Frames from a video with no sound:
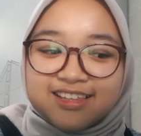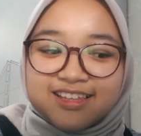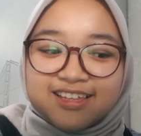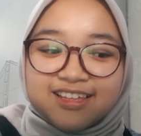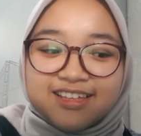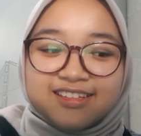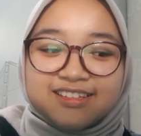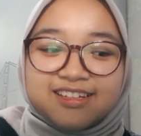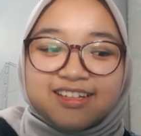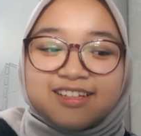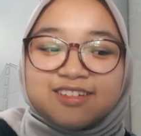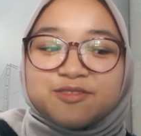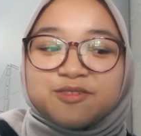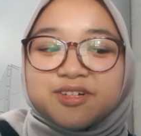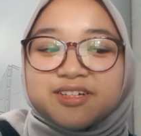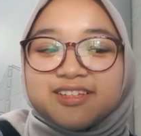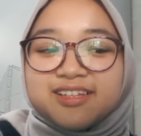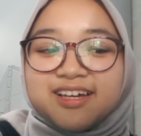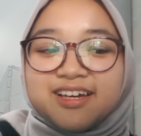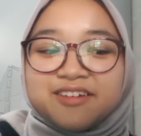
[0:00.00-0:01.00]
In
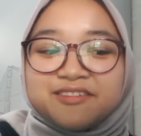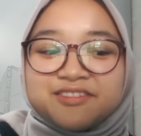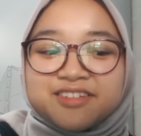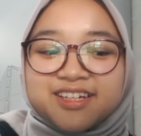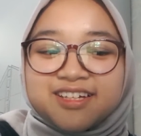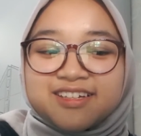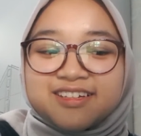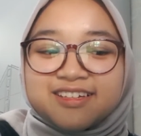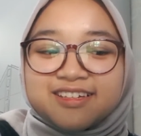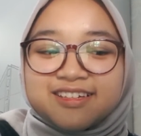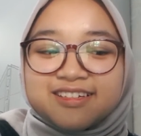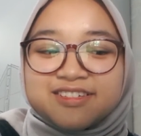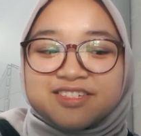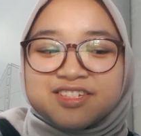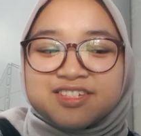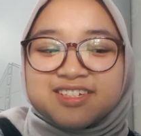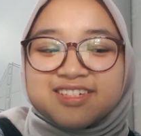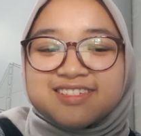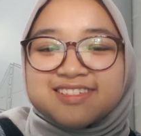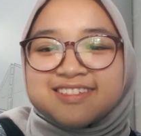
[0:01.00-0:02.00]
real life, like,
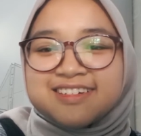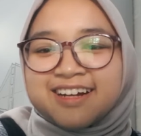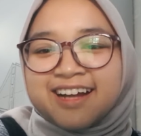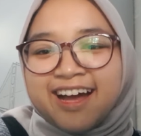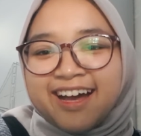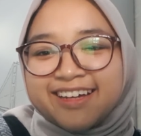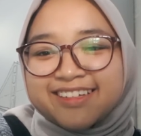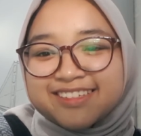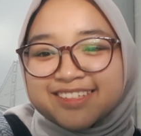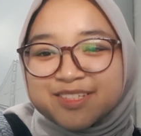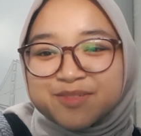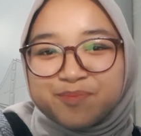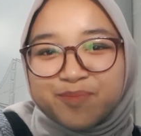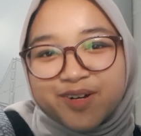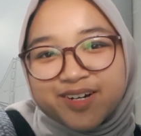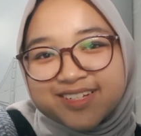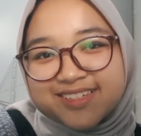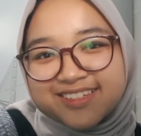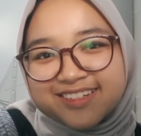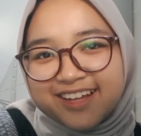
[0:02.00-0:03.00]
she's the kindest
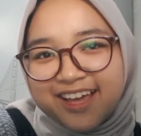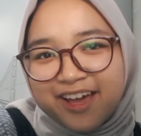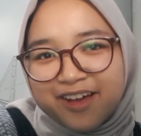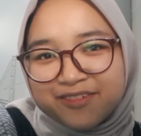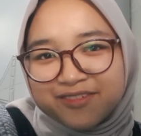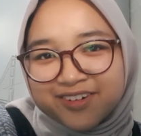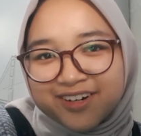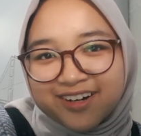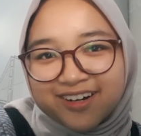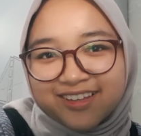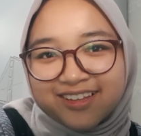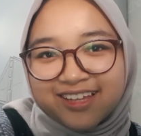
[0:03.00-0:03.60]
person ever.